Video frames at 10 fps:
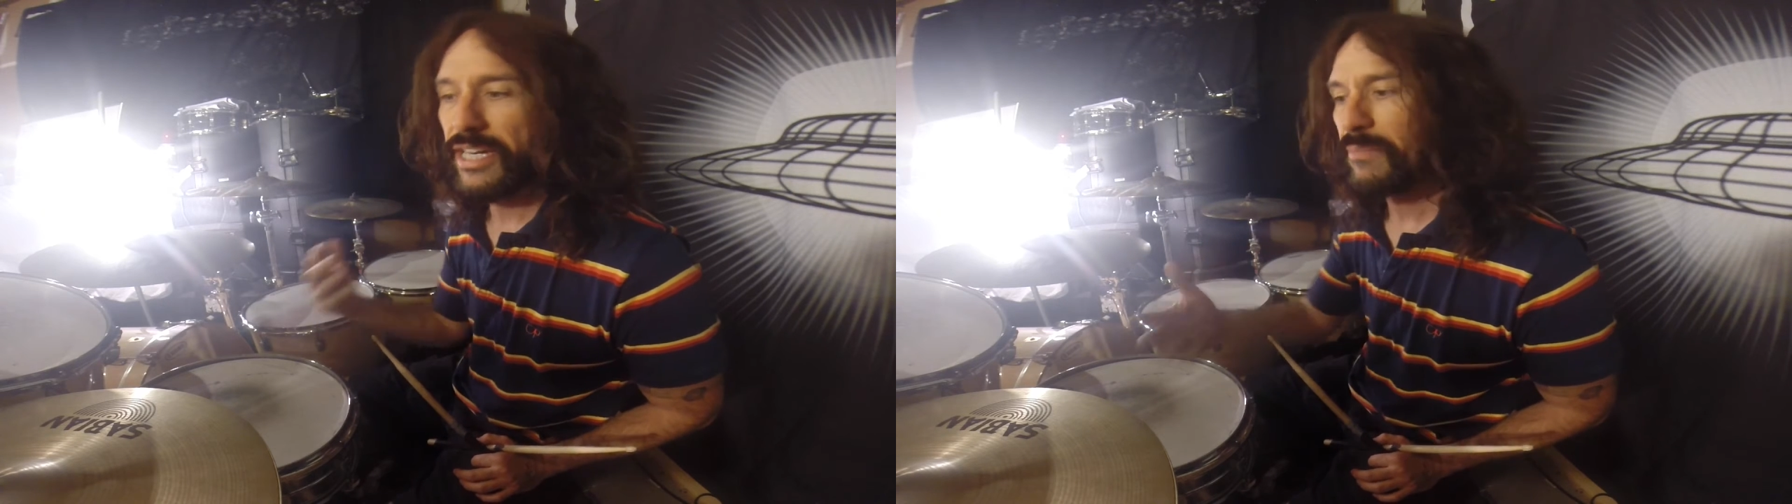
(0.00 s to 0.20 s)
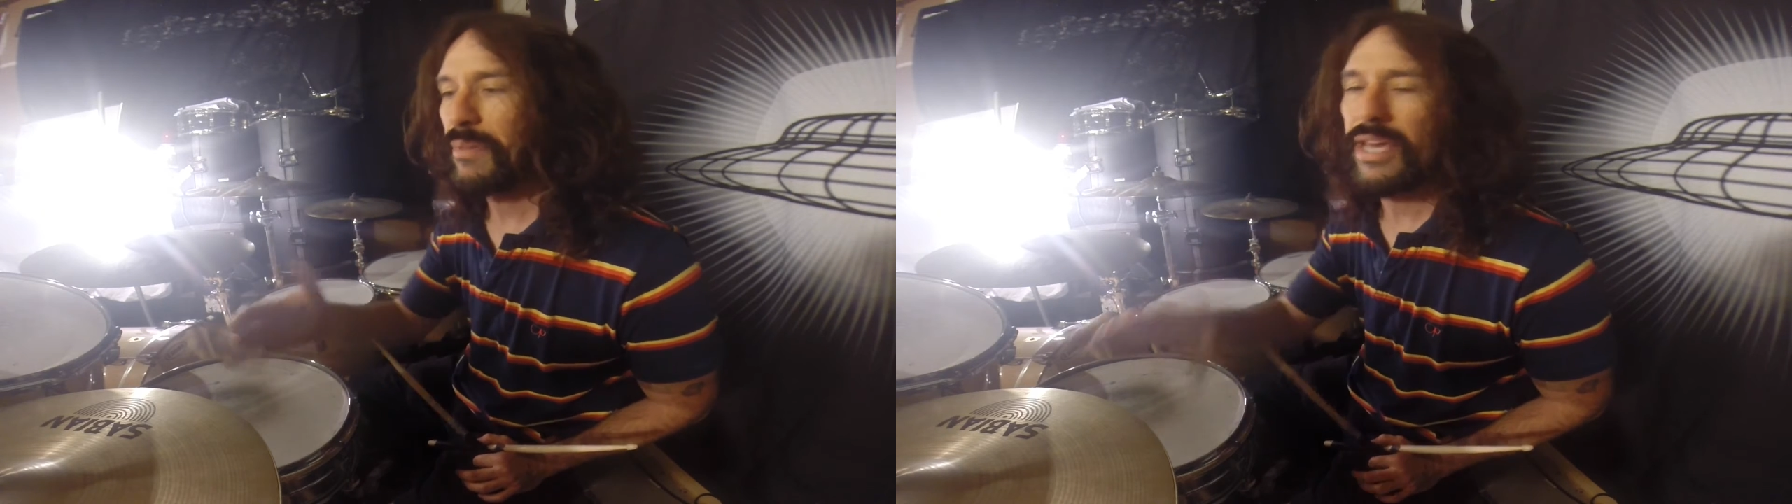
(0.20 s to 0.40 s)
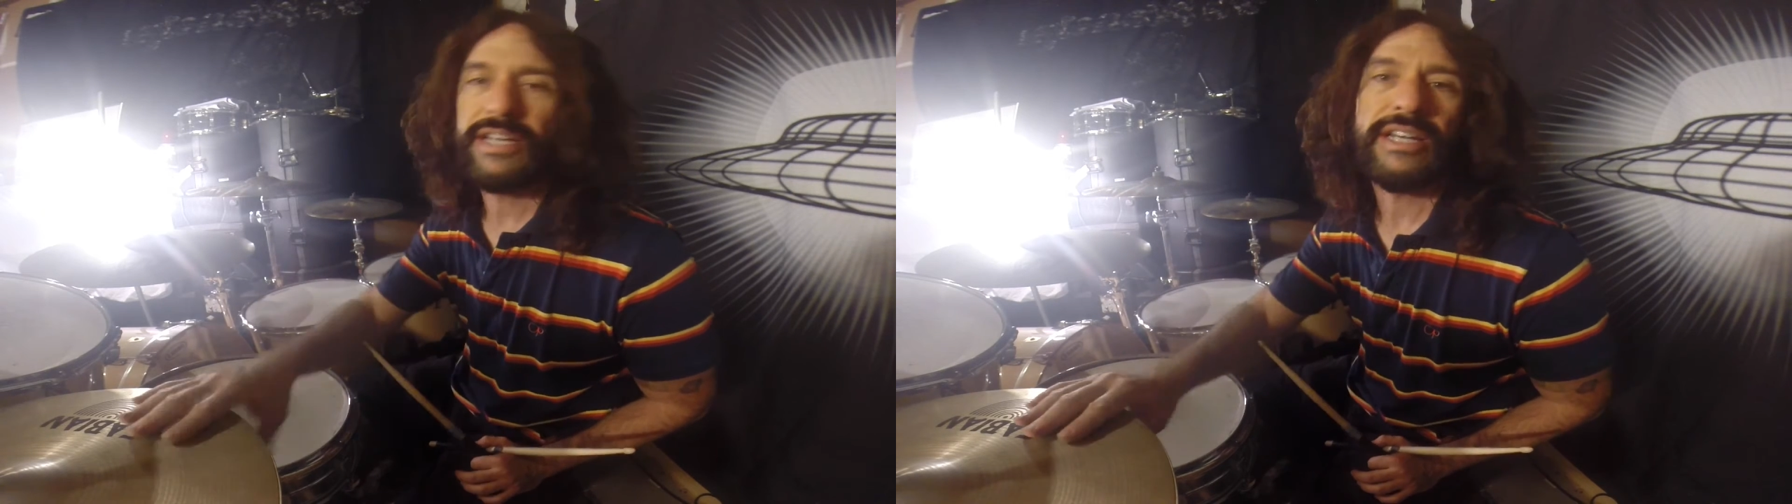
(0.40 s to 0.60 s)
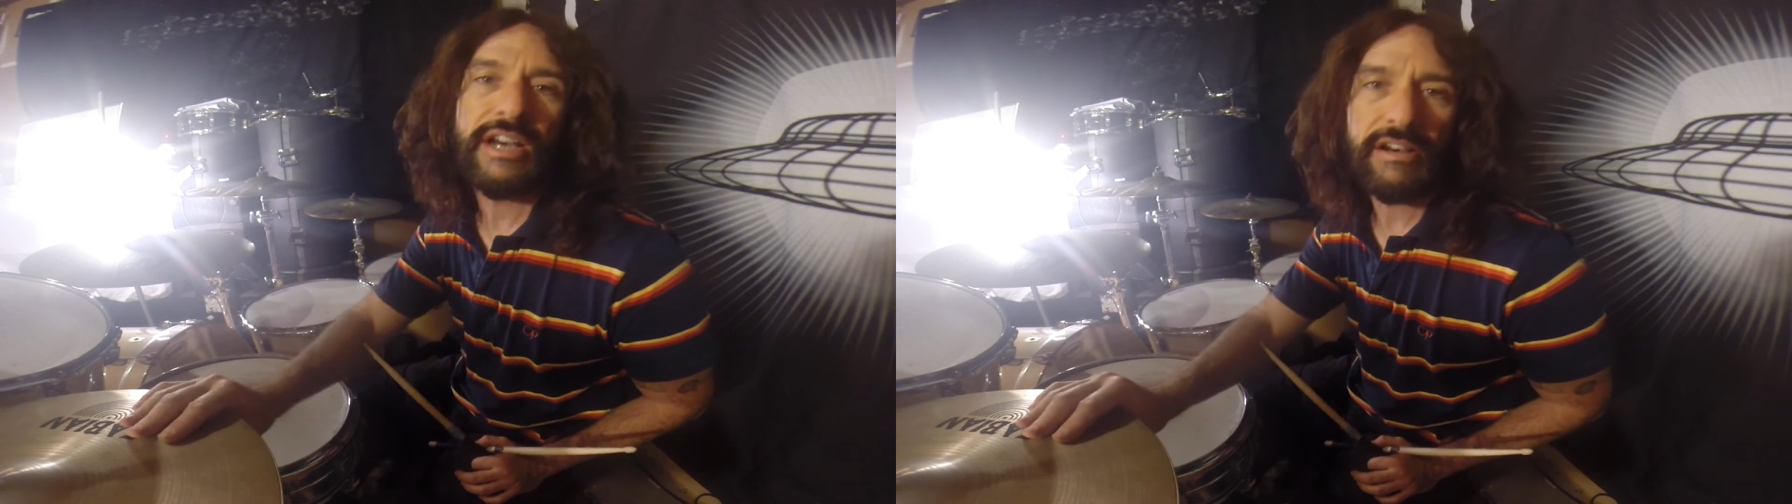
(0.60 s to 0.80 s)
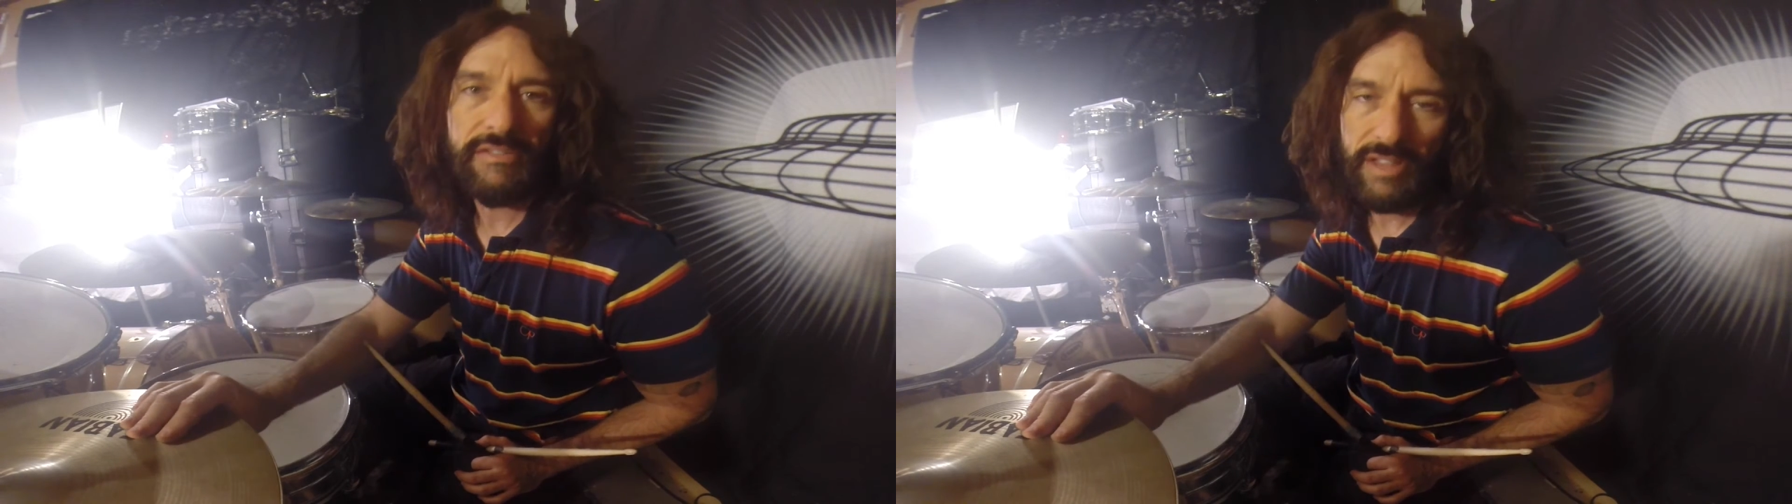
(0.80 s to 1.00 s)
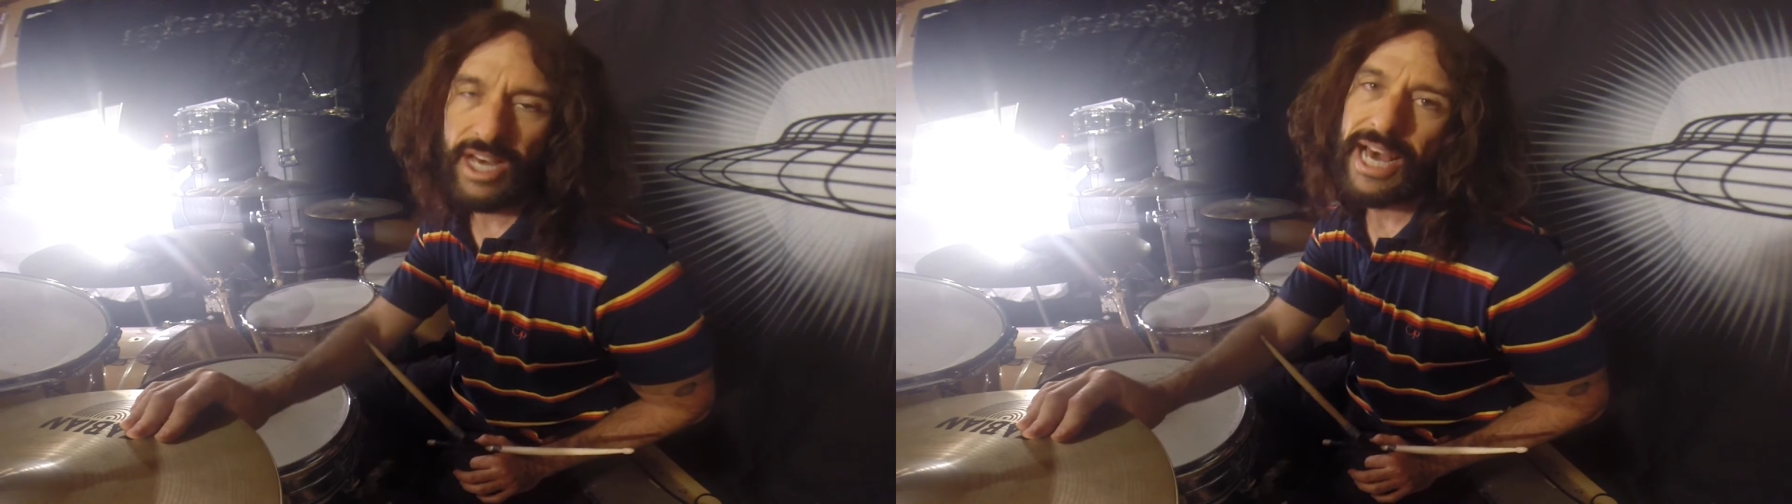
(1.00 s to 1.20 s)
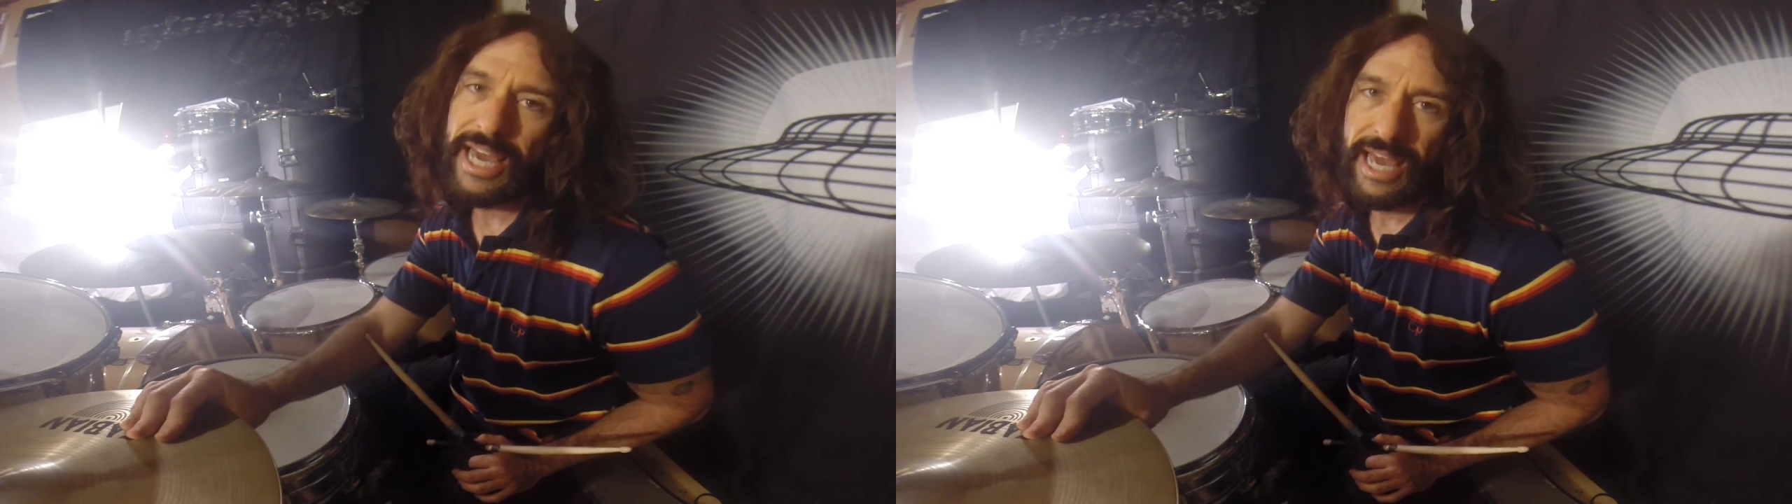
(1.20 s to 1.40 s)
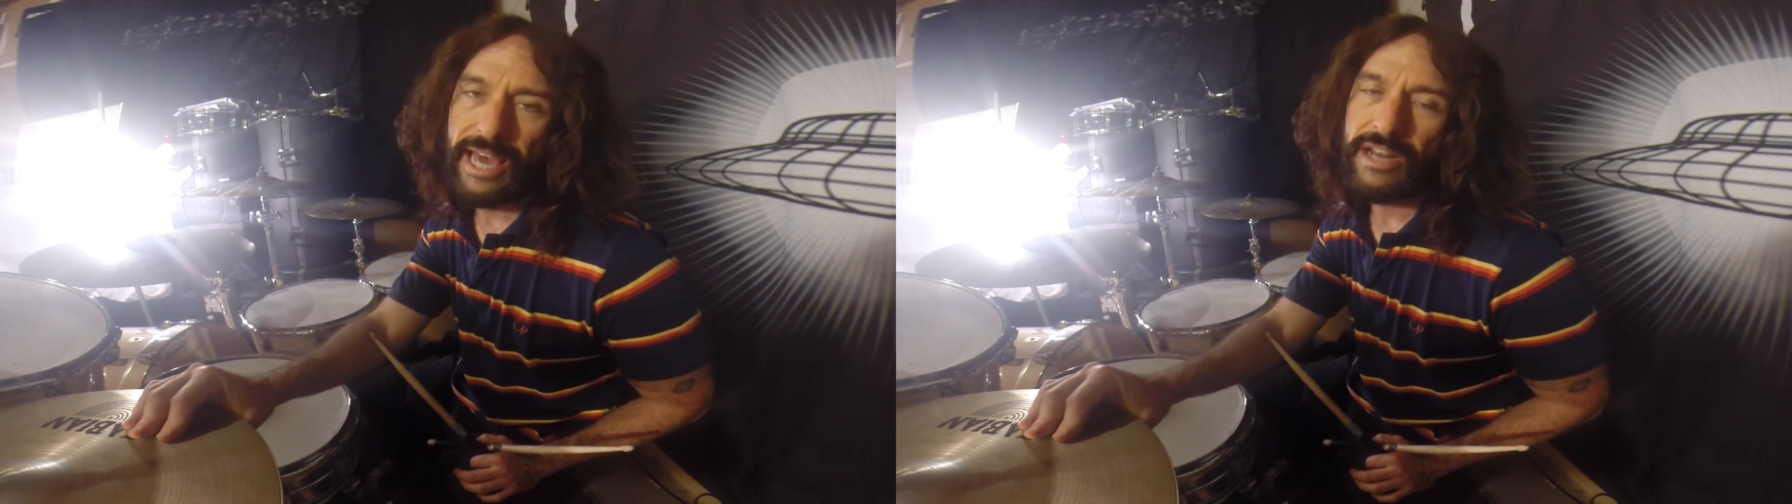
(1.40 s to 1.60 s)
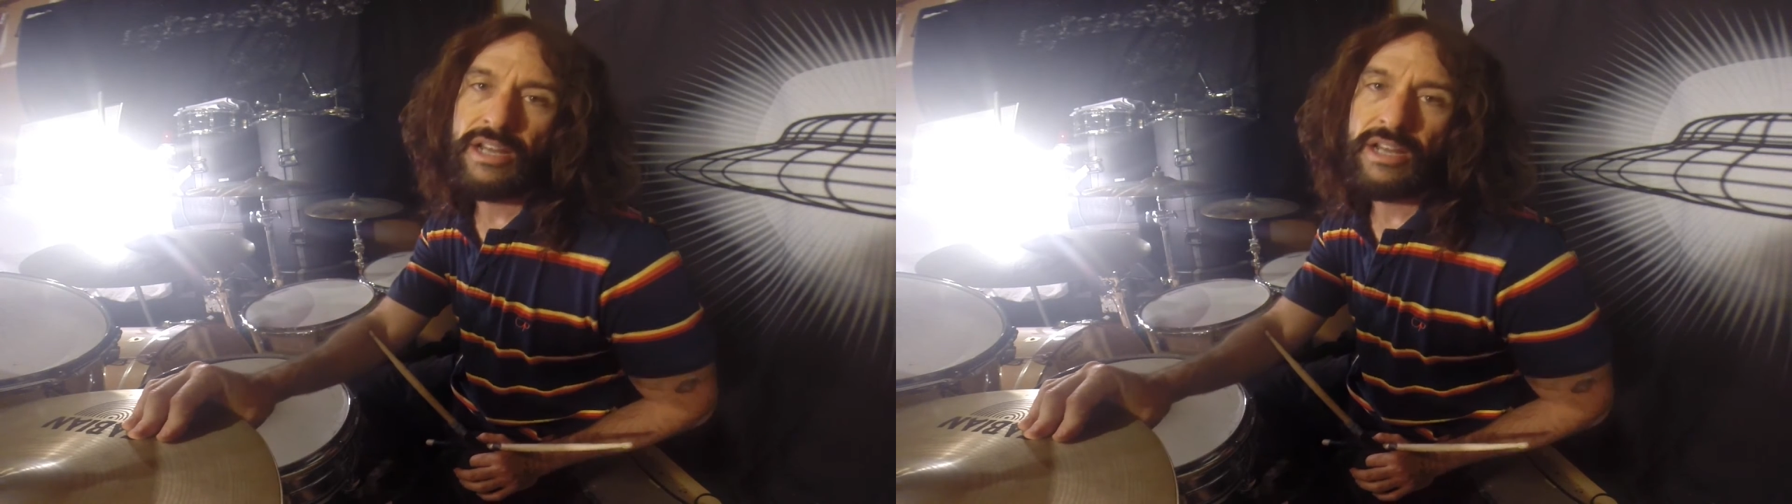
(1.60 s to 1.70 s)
independent of the hi-hat.